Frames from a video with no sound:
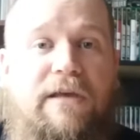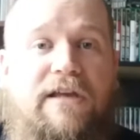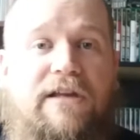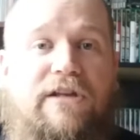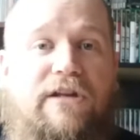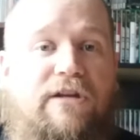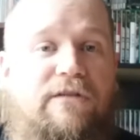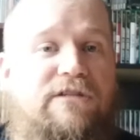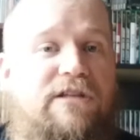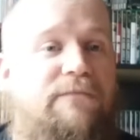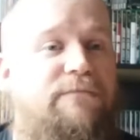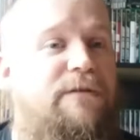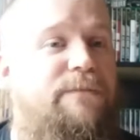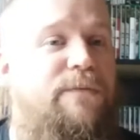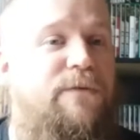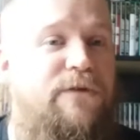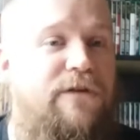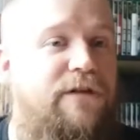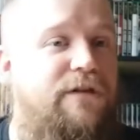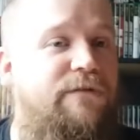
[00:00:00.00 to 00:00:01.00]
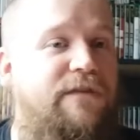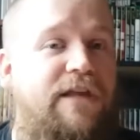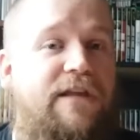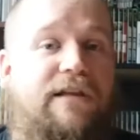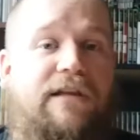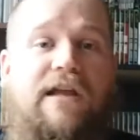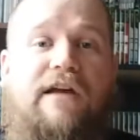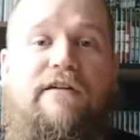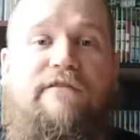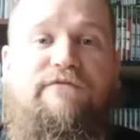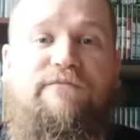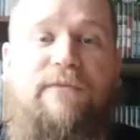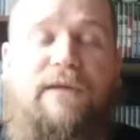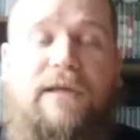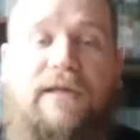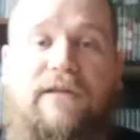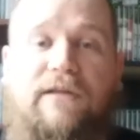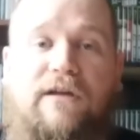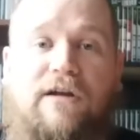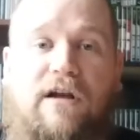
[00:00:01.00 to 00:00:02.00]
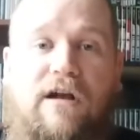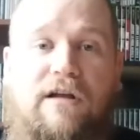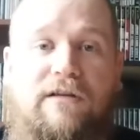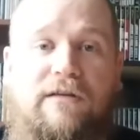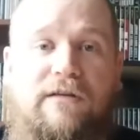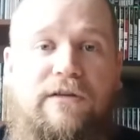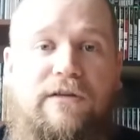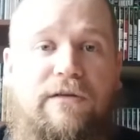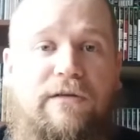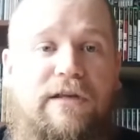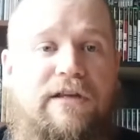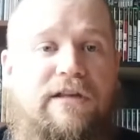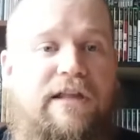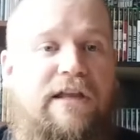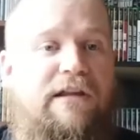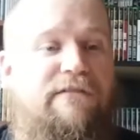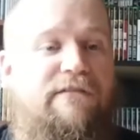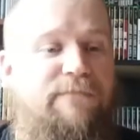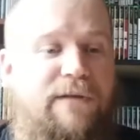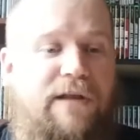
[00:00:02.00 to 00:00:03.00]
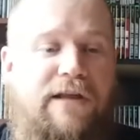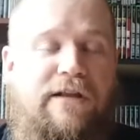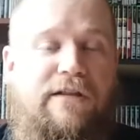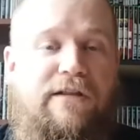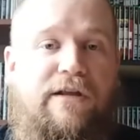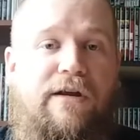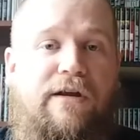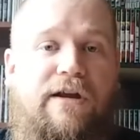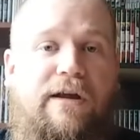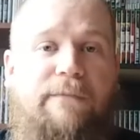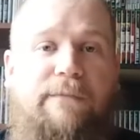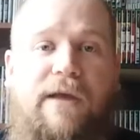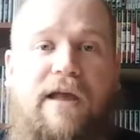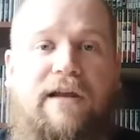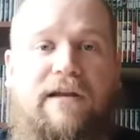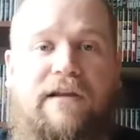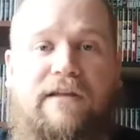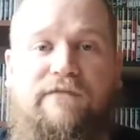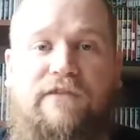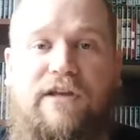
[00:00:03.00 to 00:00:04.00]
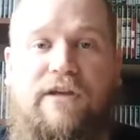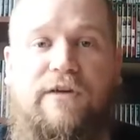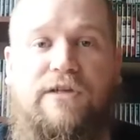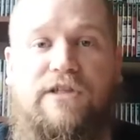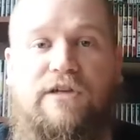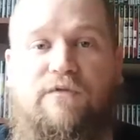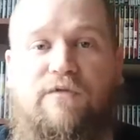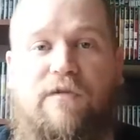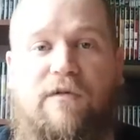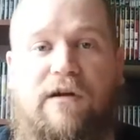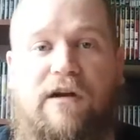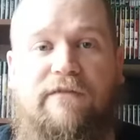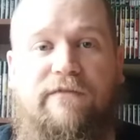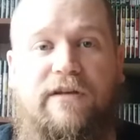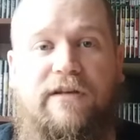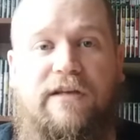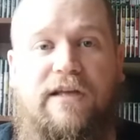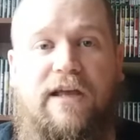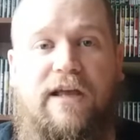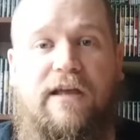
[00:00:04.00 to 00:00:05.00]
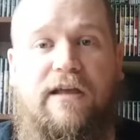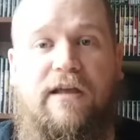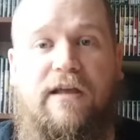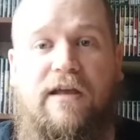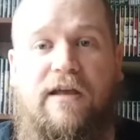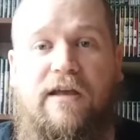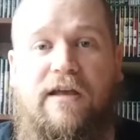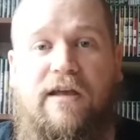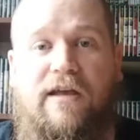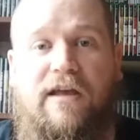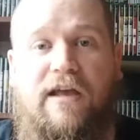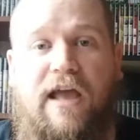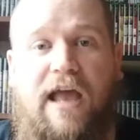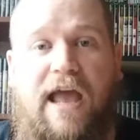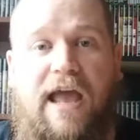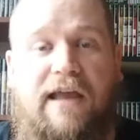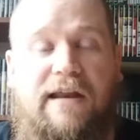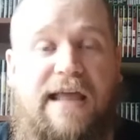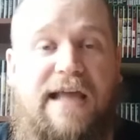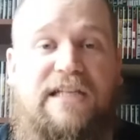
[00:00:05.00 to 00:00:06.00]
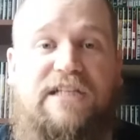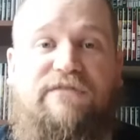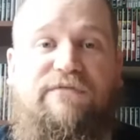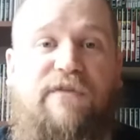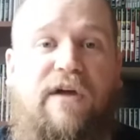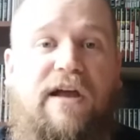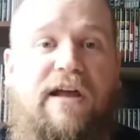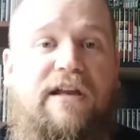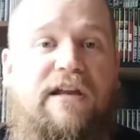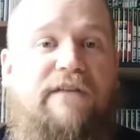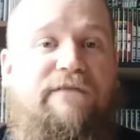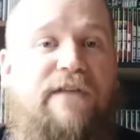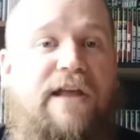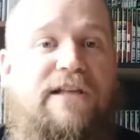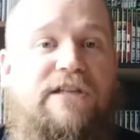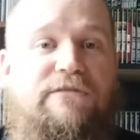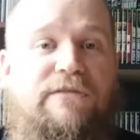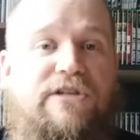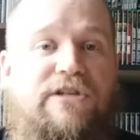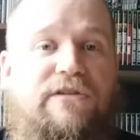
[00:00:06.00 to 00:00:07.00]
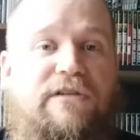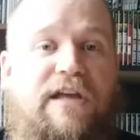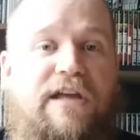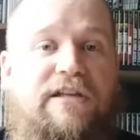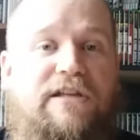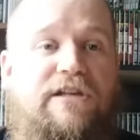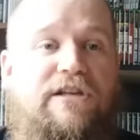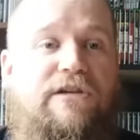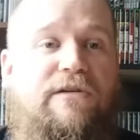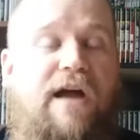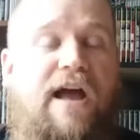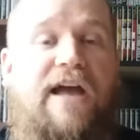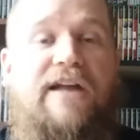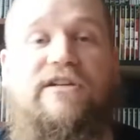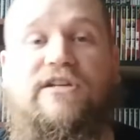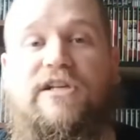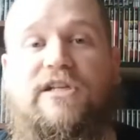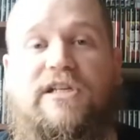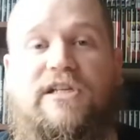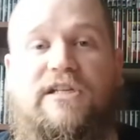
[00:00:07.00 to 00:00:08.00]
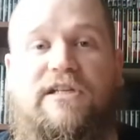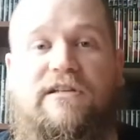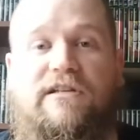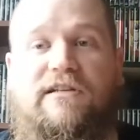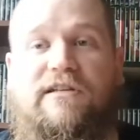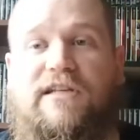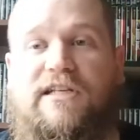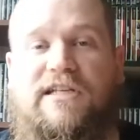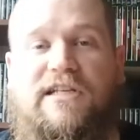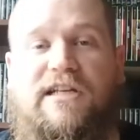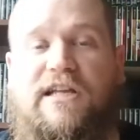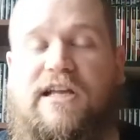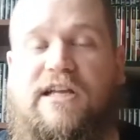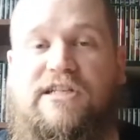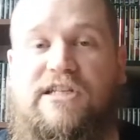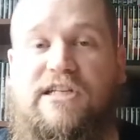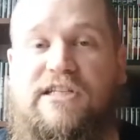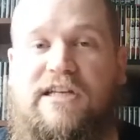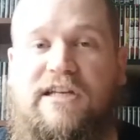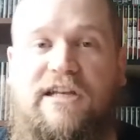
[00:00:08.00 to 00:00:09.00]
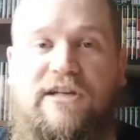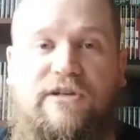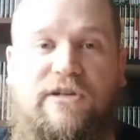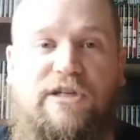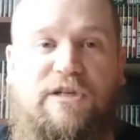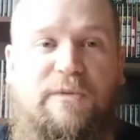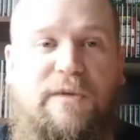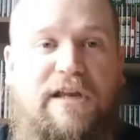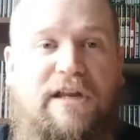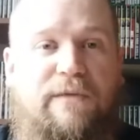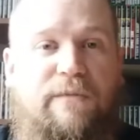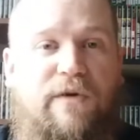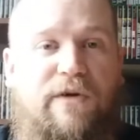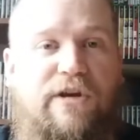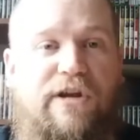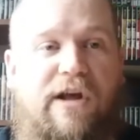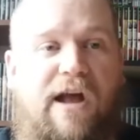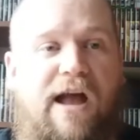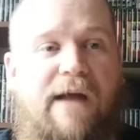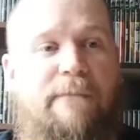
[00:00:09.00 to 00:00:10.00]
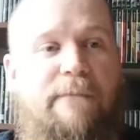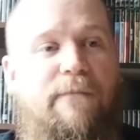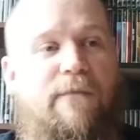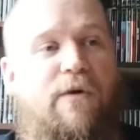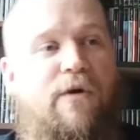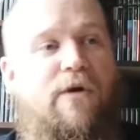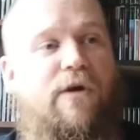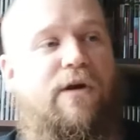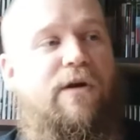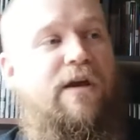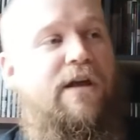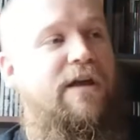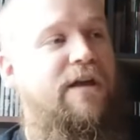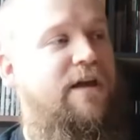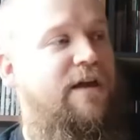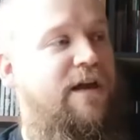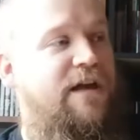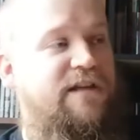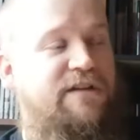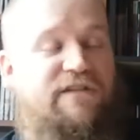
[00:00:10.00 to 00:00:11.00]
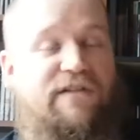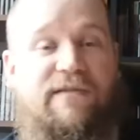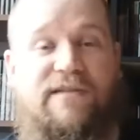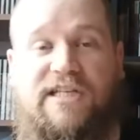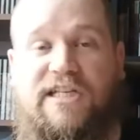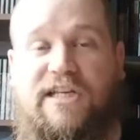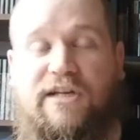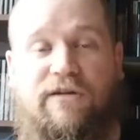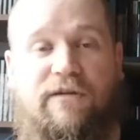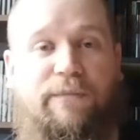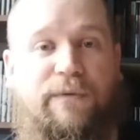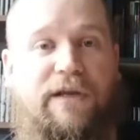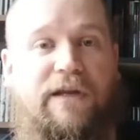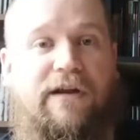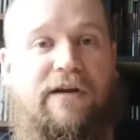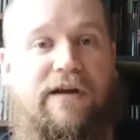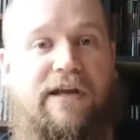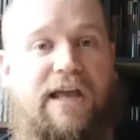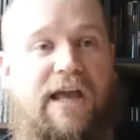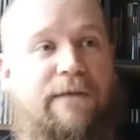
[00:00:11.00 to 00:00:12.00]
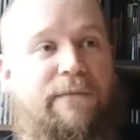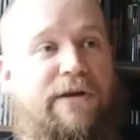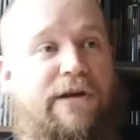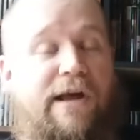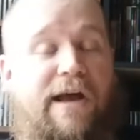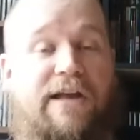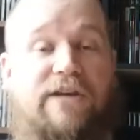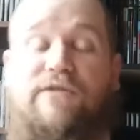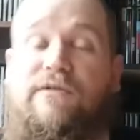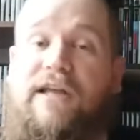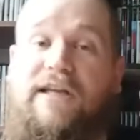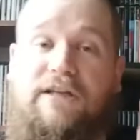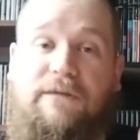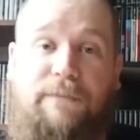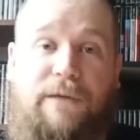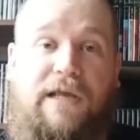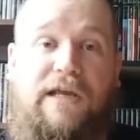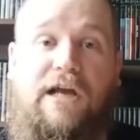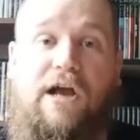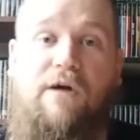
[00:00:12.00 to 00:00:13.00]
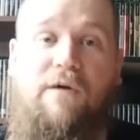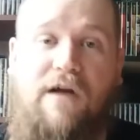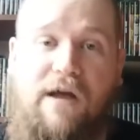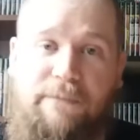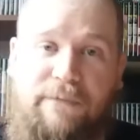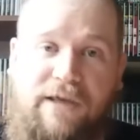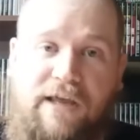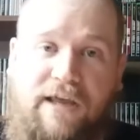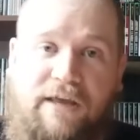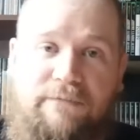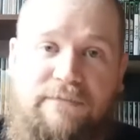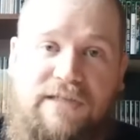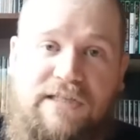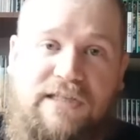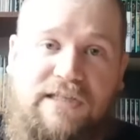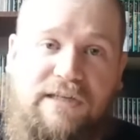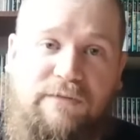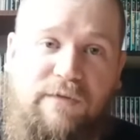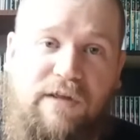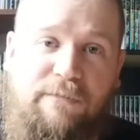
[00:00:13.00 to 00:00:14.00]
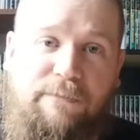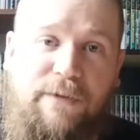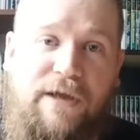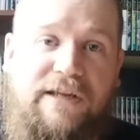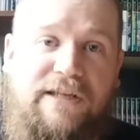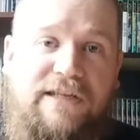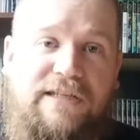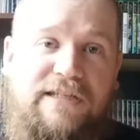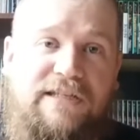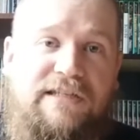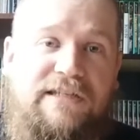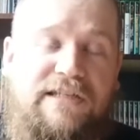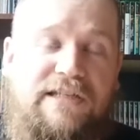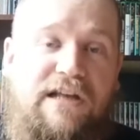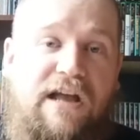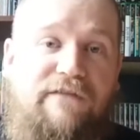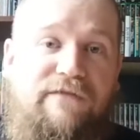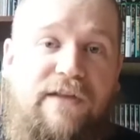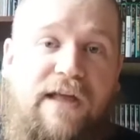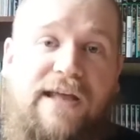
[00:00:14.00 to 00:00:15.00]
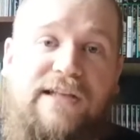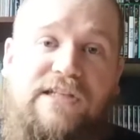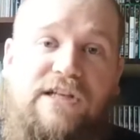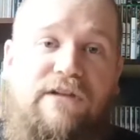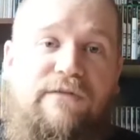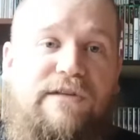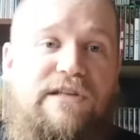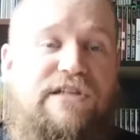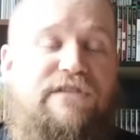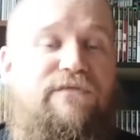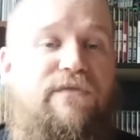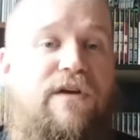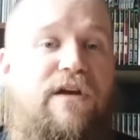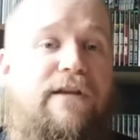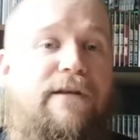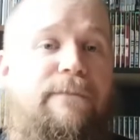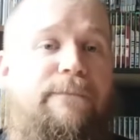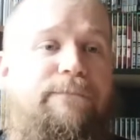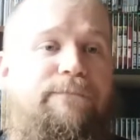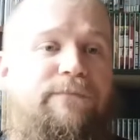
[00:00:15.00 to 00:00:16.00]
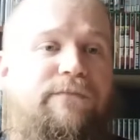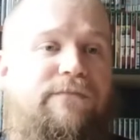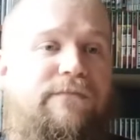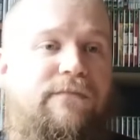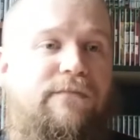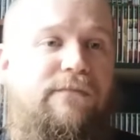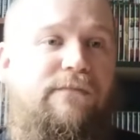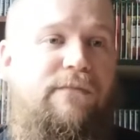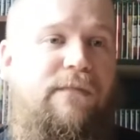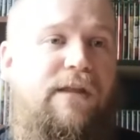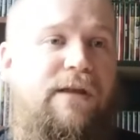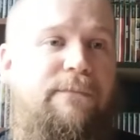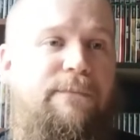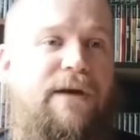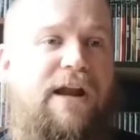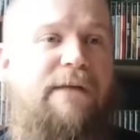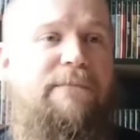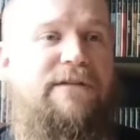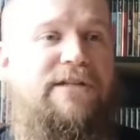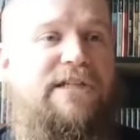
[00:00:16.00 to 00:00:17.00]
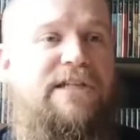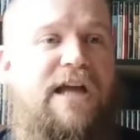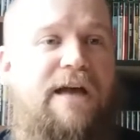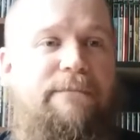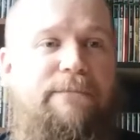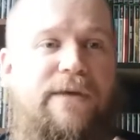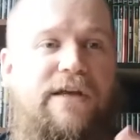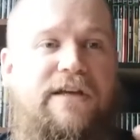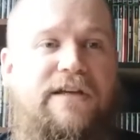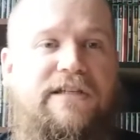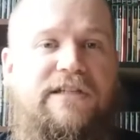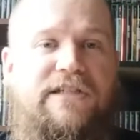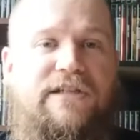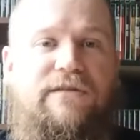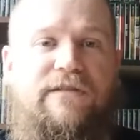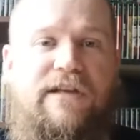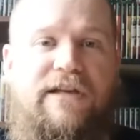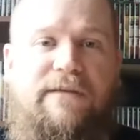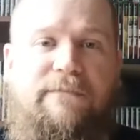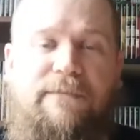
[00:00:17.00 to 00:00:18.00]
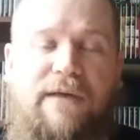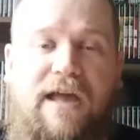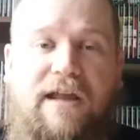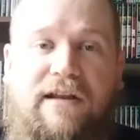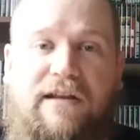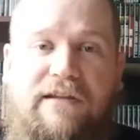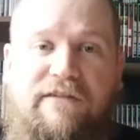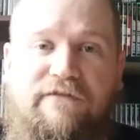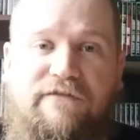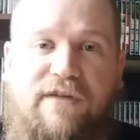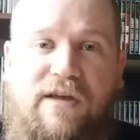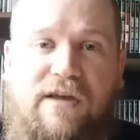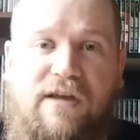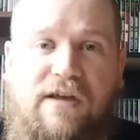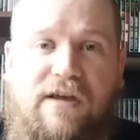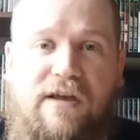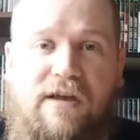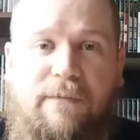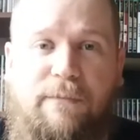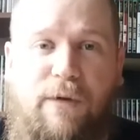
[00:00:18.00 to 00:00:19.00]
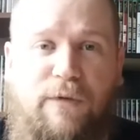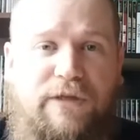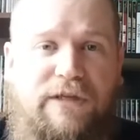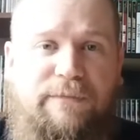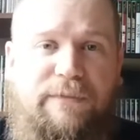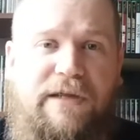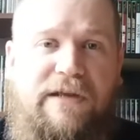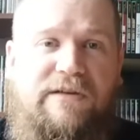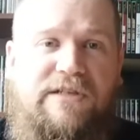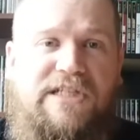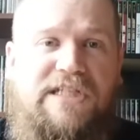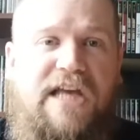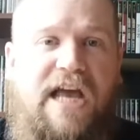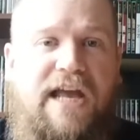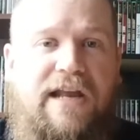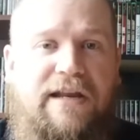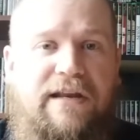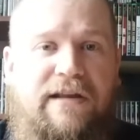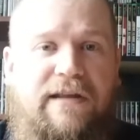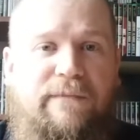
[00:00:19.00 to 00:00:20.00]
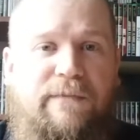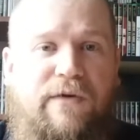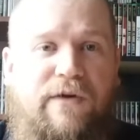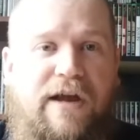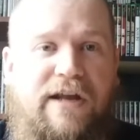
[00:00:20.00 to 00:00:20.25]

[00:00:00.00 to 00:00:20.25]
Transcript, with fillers: And, you know, some people, you know, they love playing their Call of Duty, they love playing their competitive Gears of War every day. And that's fine if that's what you like to do. I just, just, this doesn't interest me anymore. You know, I'm more a sort single player gamer. You know, I do like to play co-op games with buddies and stuff, and that's always fun. But I'm just not big into the competitive multiplayer side anymore.